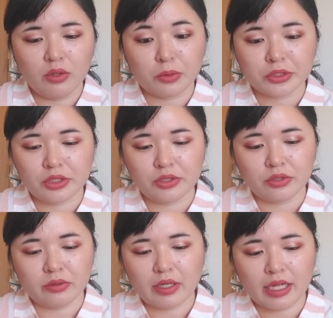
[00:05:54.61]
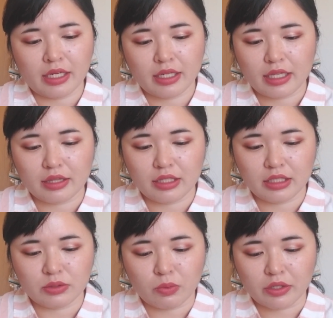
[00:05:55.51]
or two and get
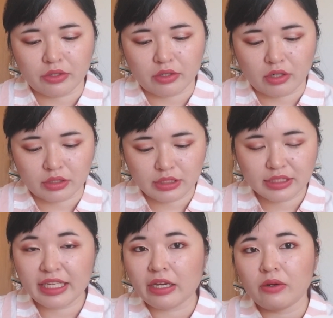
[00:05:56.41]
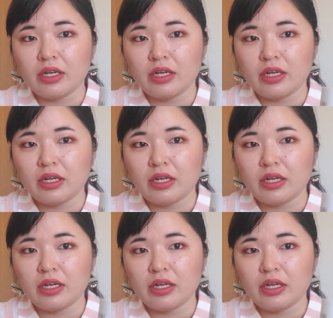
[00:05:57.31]
these while they're on discount.